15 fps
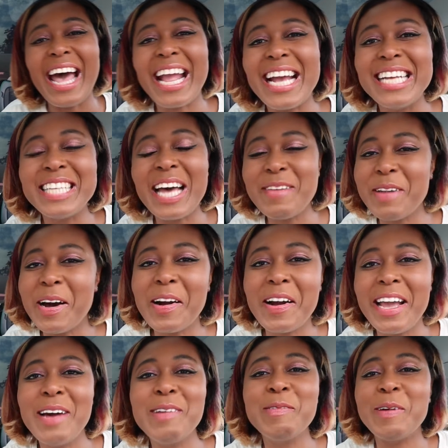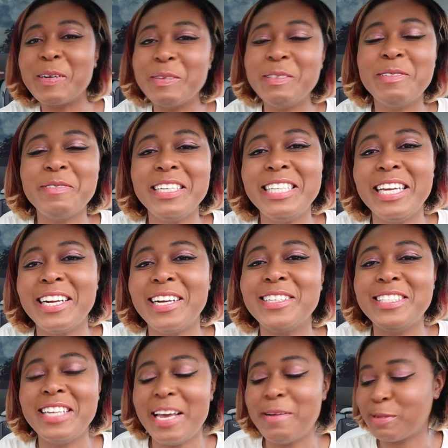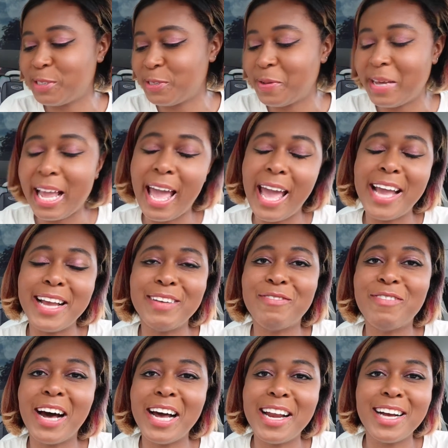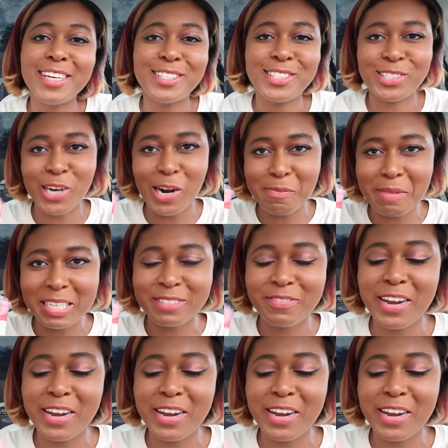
Hi guys, I'm Ariel. Welcome to my channel. Today we're doing a fun Starbucks